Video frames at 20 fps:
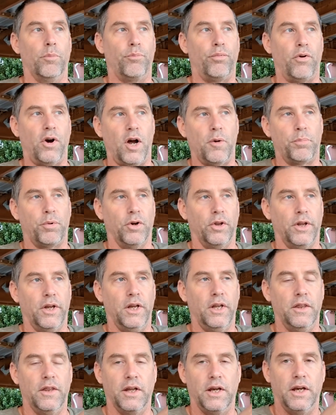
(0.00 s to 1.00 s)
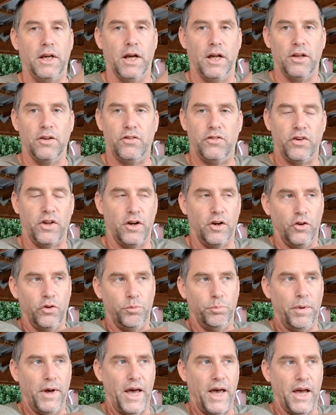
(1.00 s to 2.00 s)
properly, the gun settles
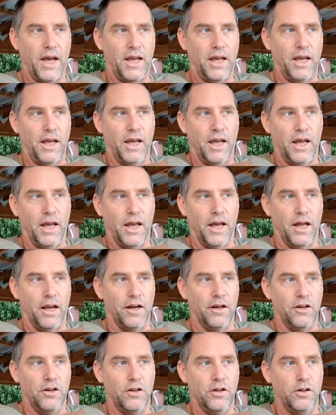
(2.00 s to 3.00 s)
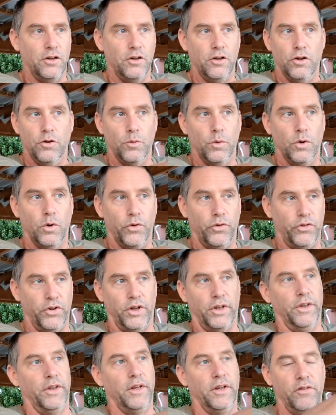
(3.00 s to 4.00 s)
back and you will
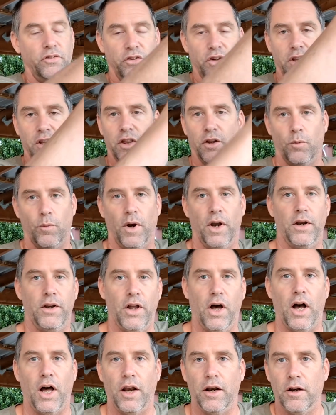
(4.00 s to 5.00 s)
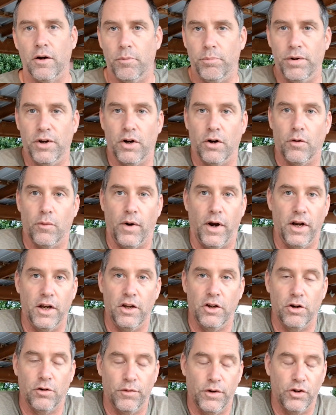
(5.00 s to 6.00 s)
suddenly see the red dot appear right in
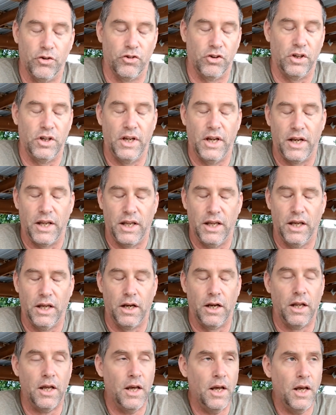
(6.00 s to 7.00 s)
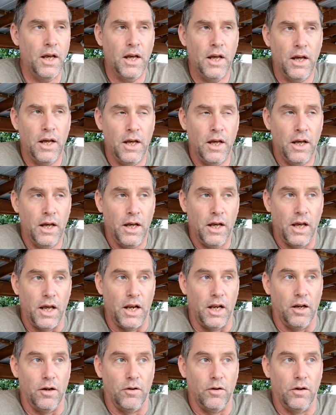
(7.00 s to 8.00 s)
your vision yet again, and
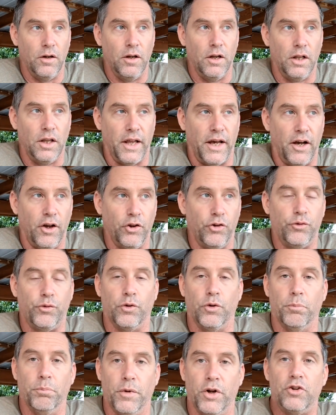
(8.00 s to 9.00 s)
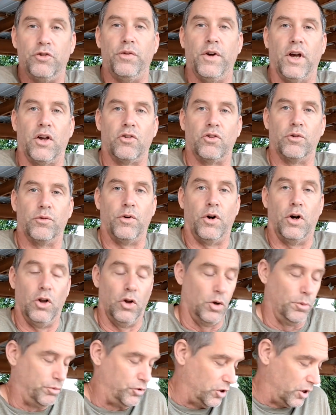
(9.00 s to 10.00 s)
it allows for much faster
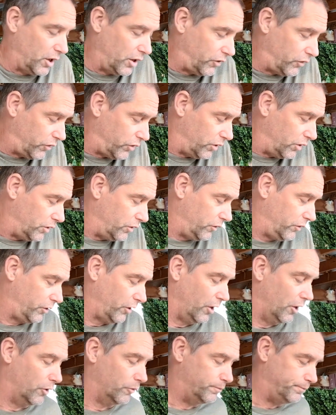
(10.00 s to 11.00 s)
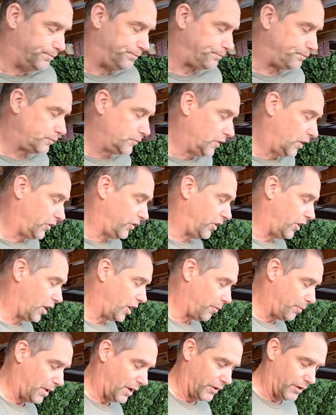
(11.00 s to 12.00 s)
follow-up shots. So let's talk
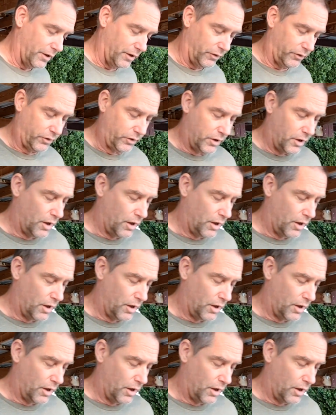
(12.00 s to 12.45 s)
about this.